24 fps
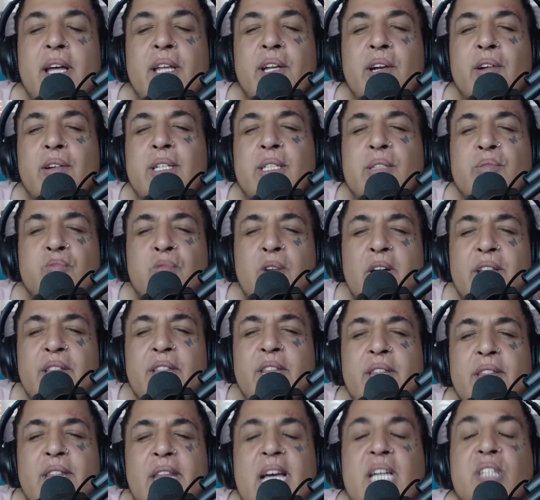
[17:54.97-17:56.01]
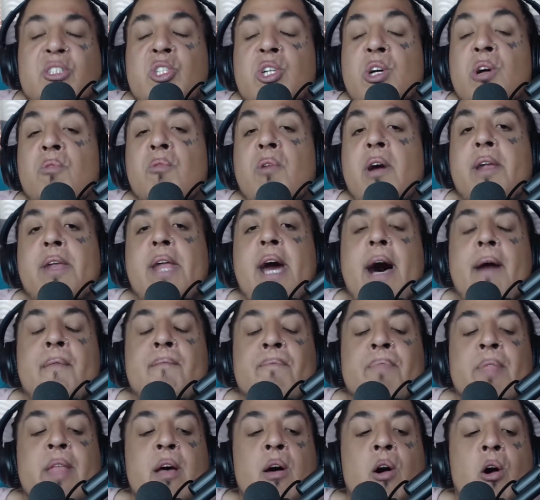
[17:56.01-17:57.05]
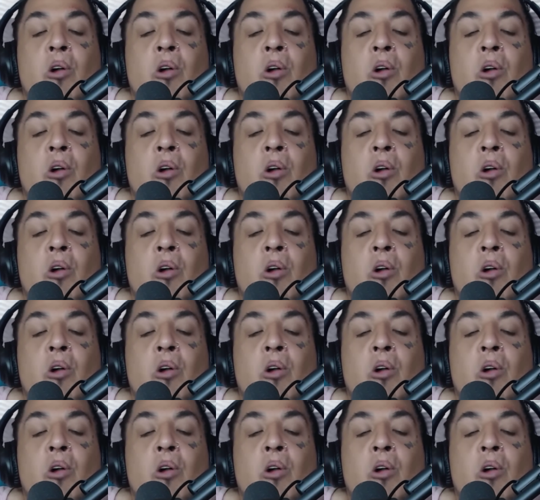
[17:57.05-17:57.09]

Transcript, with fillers: you know, he's wind nature or whatnot.